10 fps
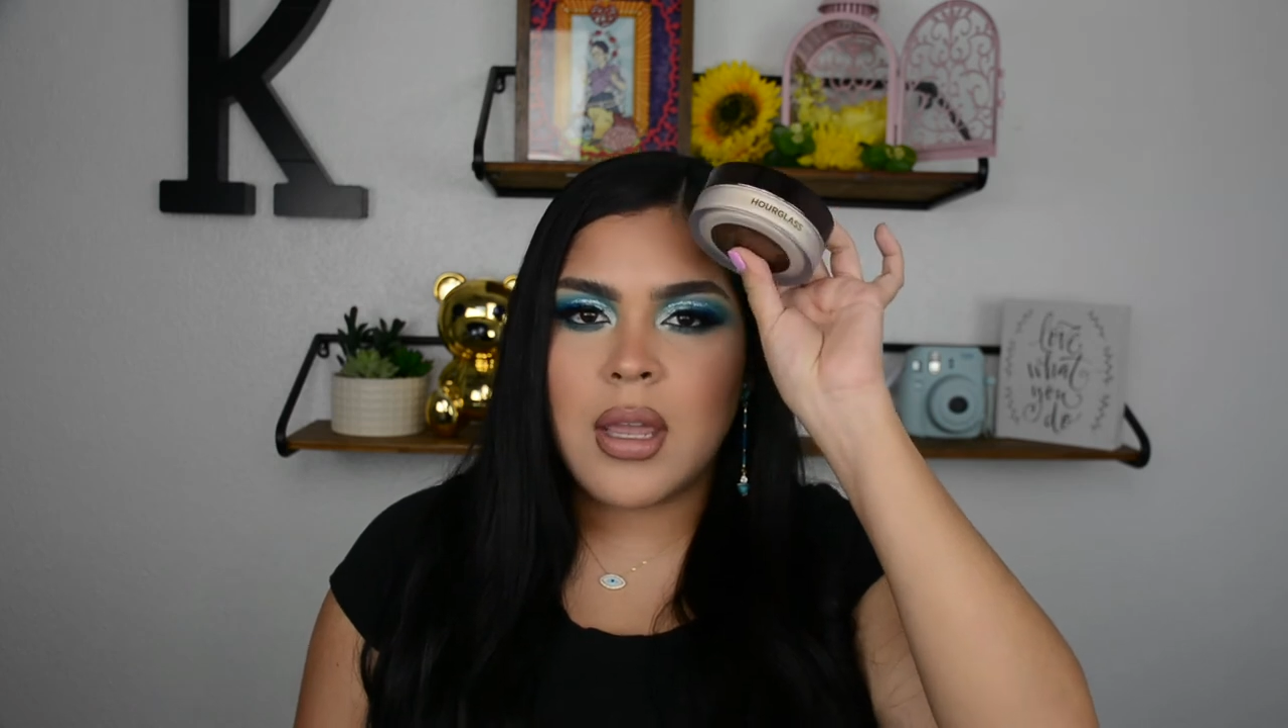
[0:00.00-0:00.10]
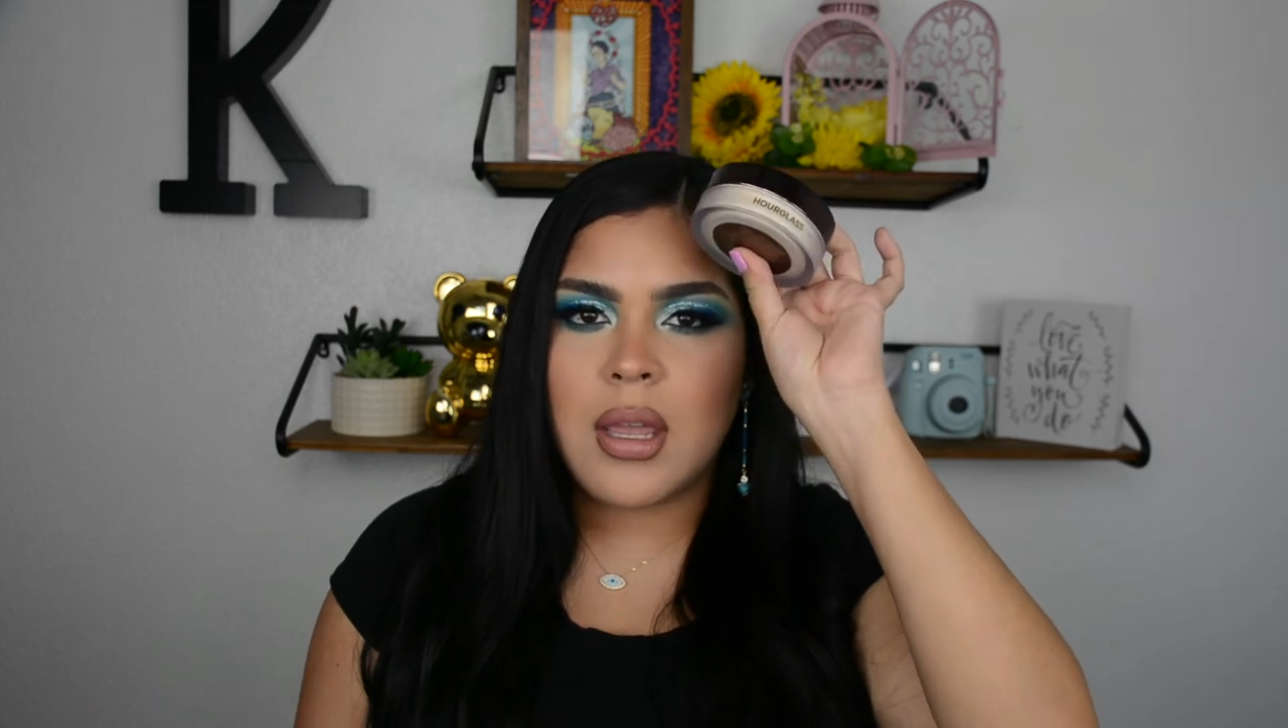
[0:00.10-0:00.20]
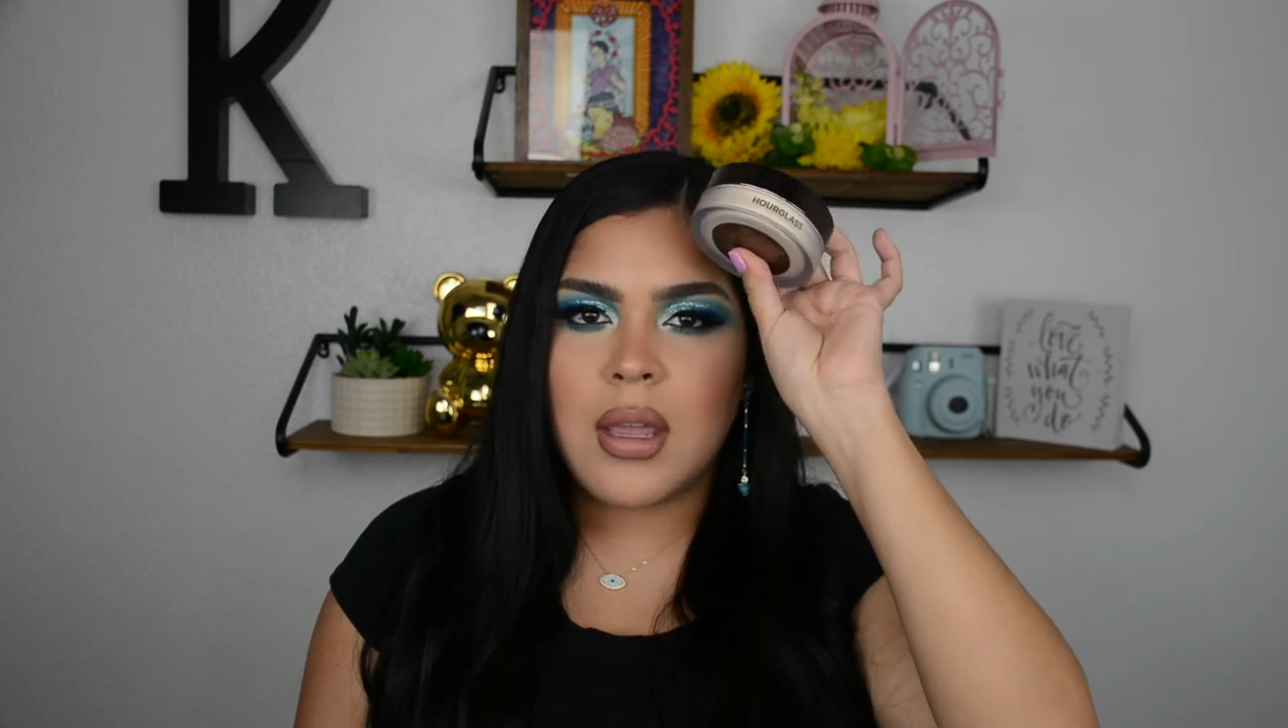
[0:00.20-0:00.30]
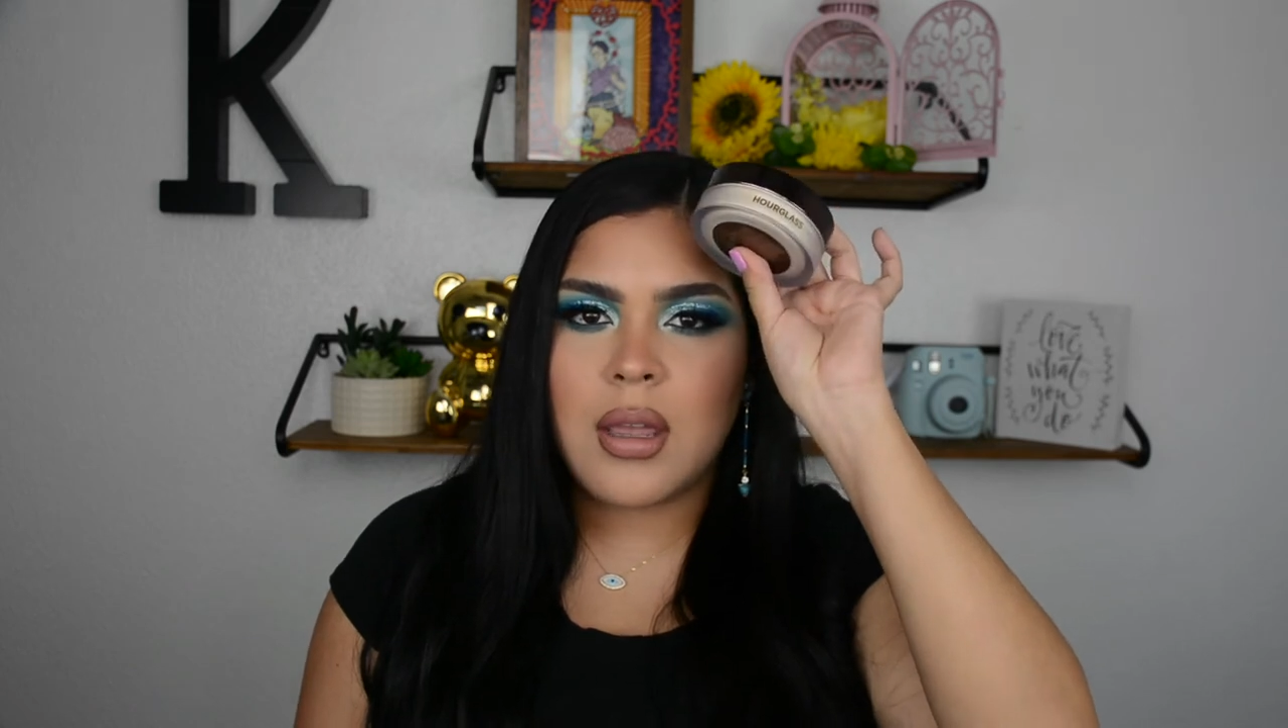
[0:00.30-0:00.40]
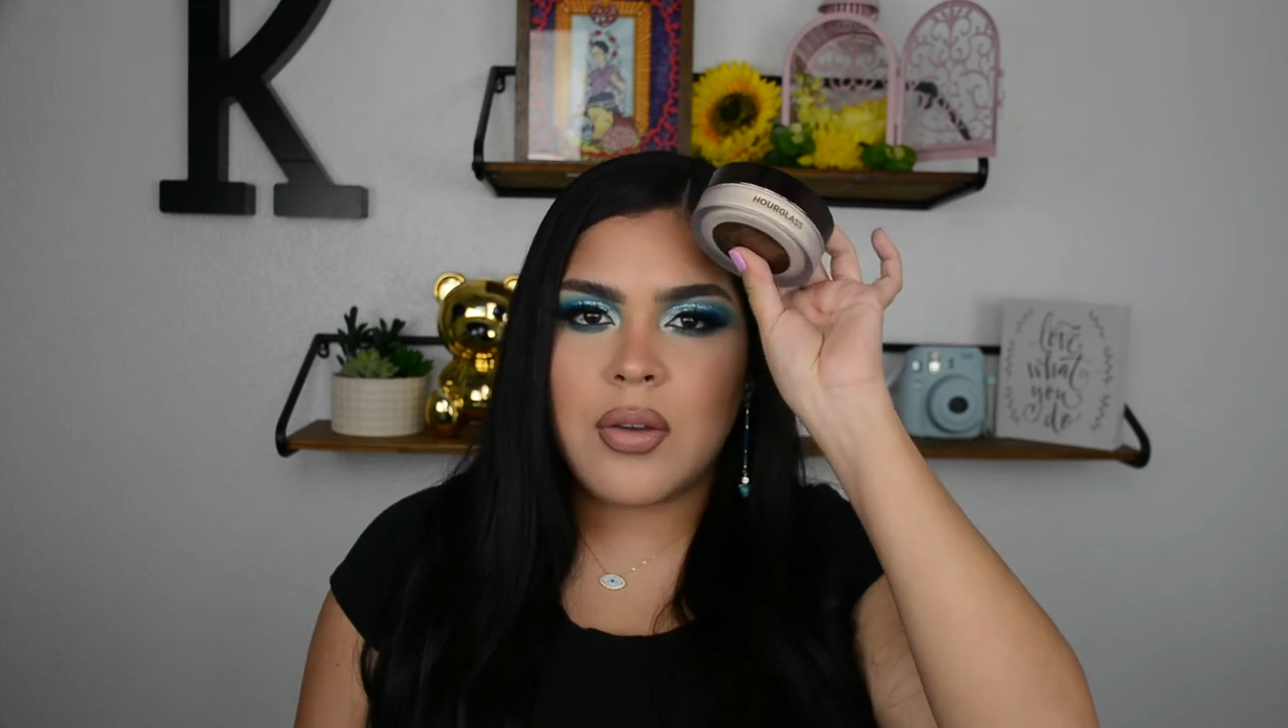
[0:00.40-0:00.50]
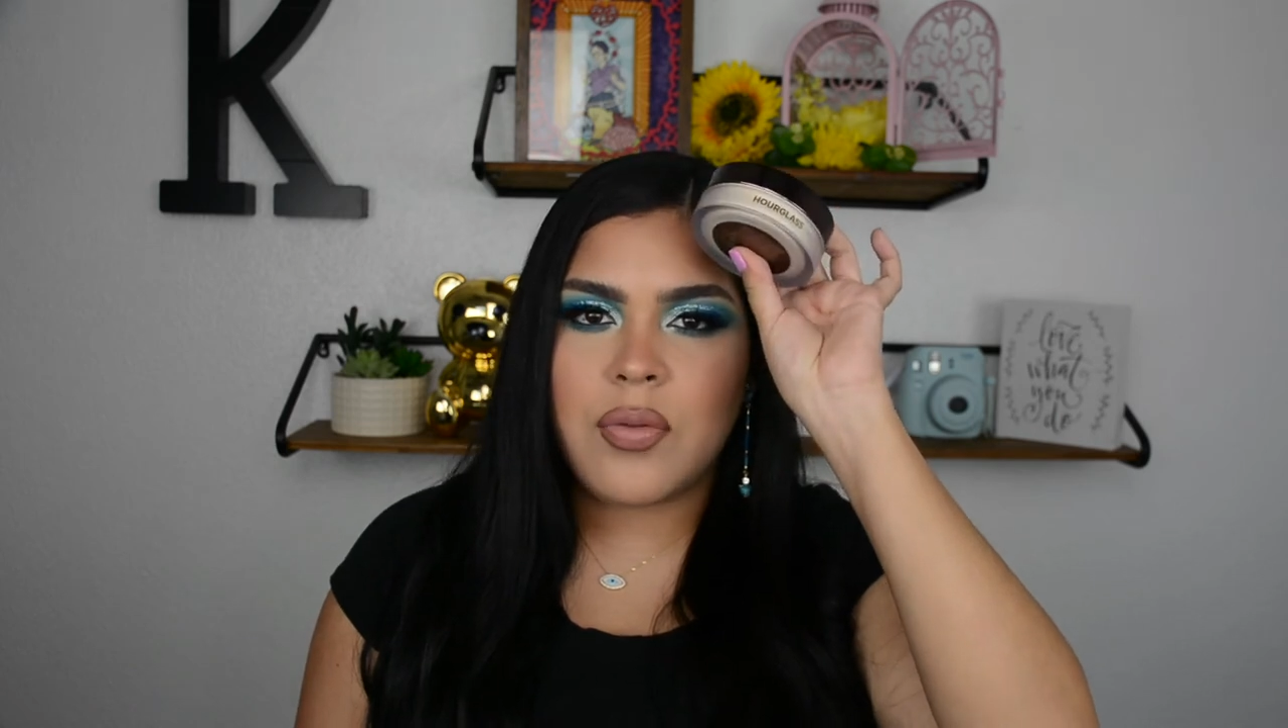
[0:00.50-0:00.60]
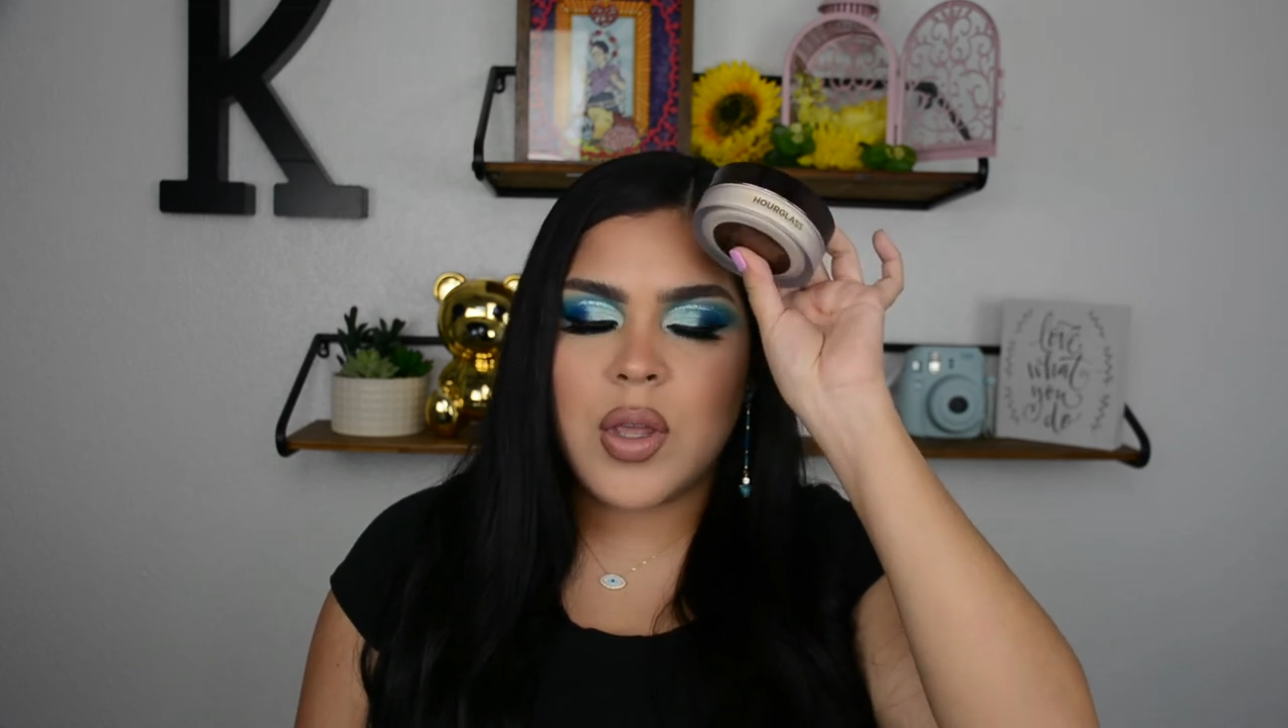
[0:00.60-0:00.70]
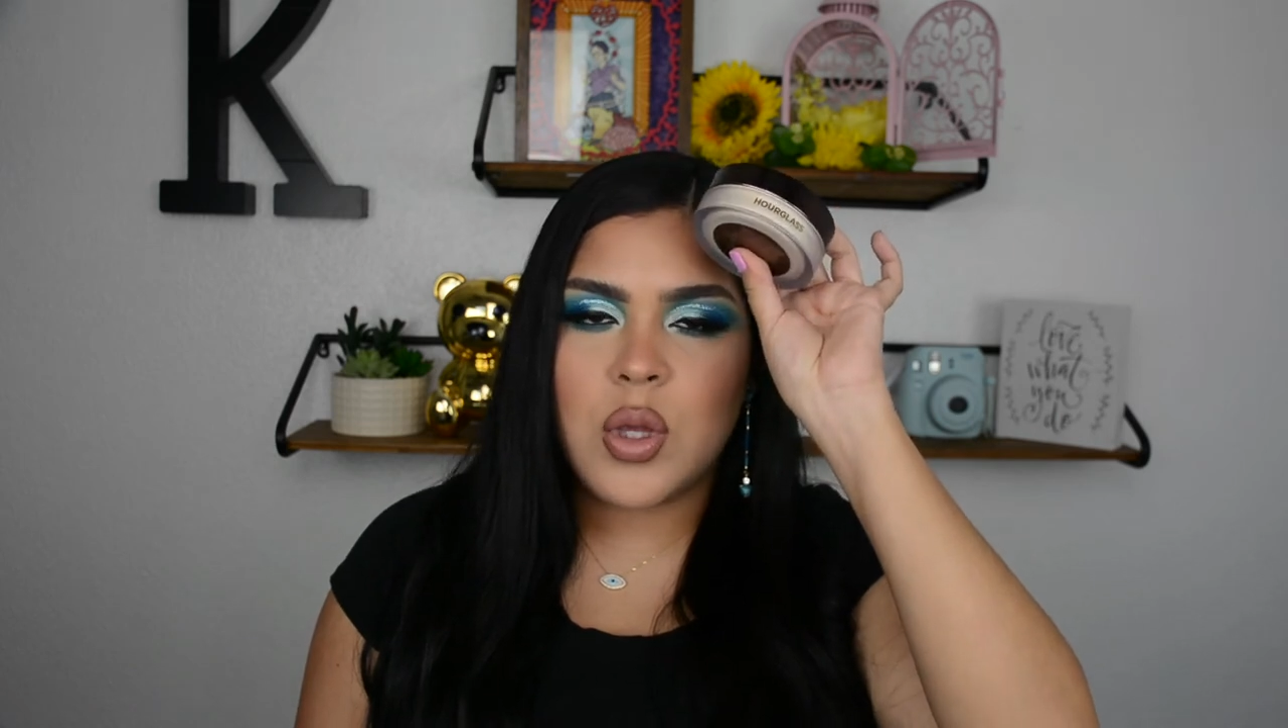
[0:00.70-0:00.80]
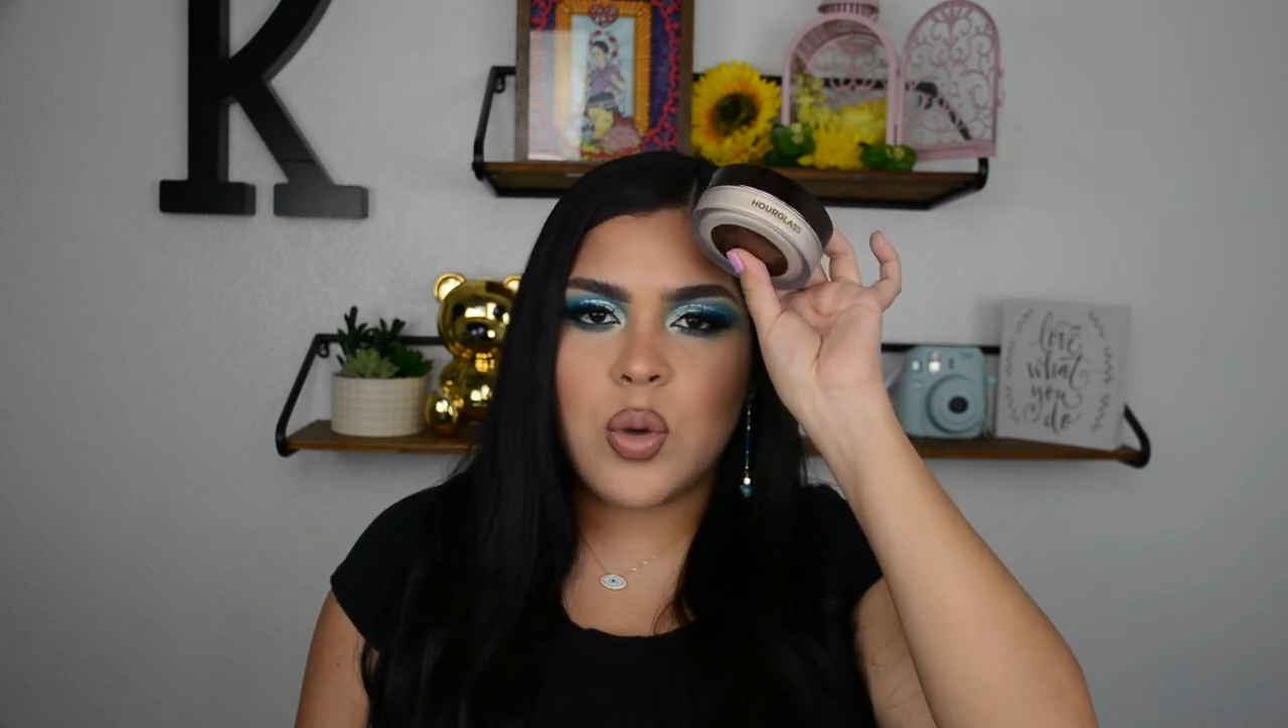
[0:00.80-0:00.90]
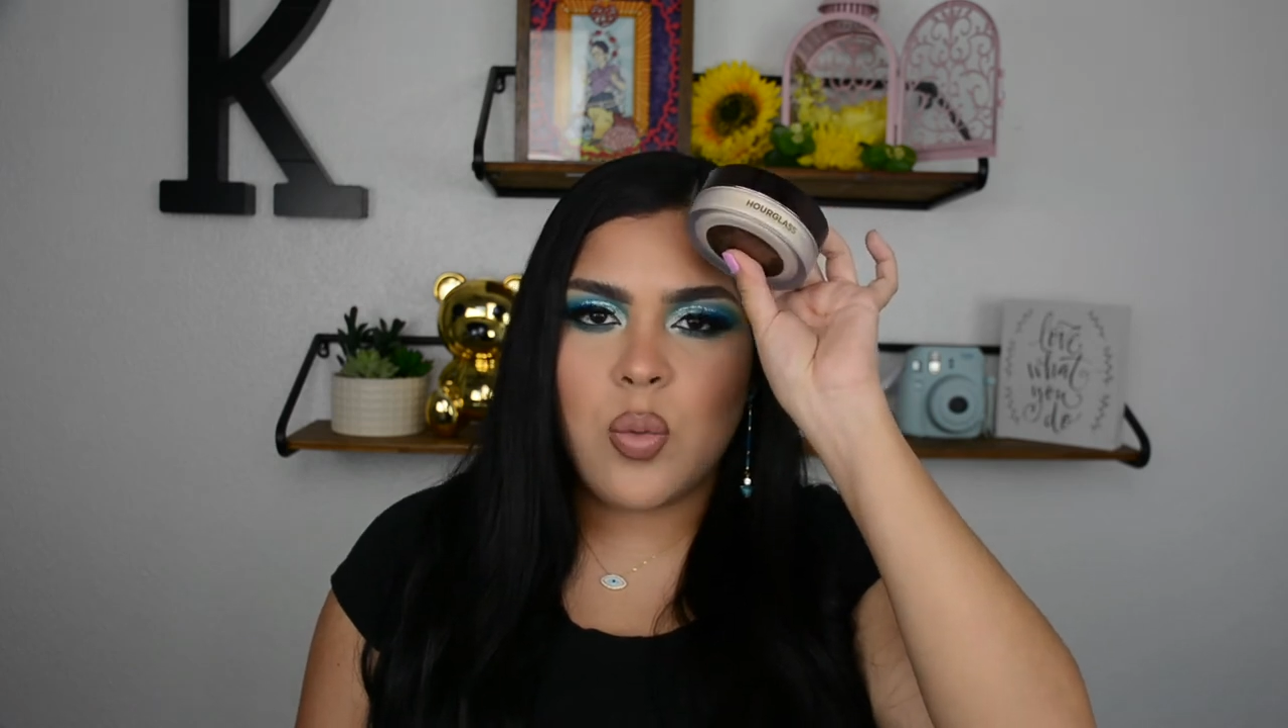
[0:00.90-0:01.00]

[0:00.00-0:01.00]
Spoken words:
If you